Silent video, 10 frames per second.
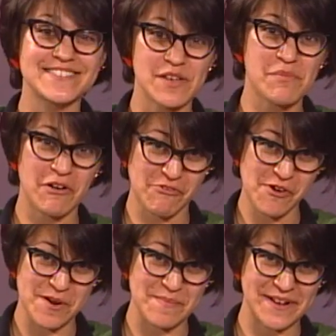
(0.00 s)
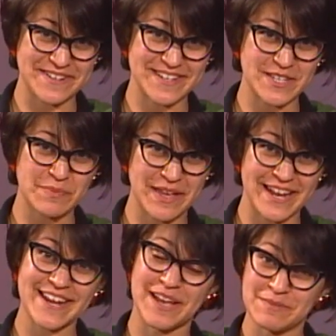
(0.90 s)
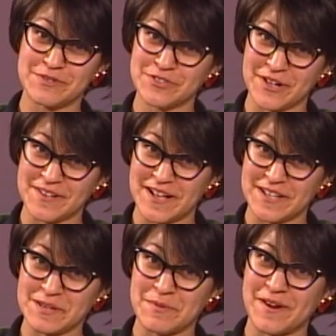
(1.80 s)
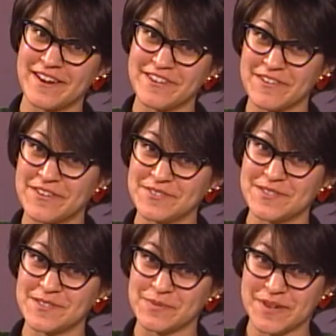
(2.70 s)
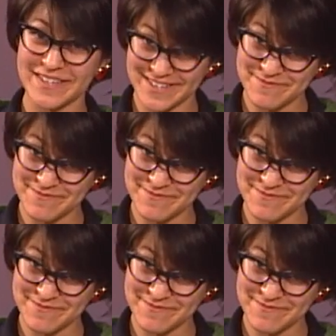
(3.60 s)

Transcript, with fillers: St. Paul Forum on SPNN. I'm Michelle Alimoradi, your host this week.